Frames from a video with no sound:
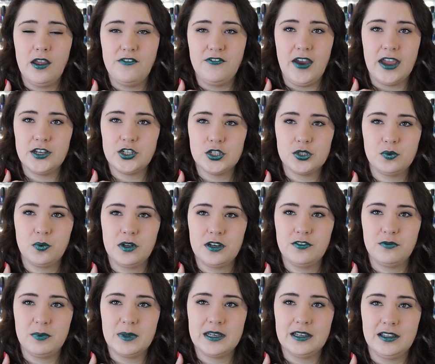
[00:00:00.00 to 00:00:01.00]
if I just
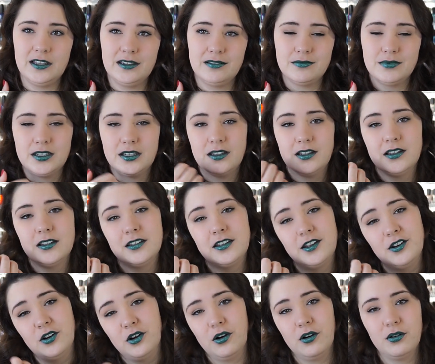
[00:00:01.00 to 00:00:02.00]
would have been like,
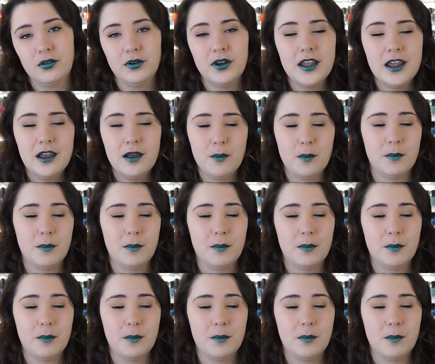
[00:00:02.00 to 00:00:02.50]
you know,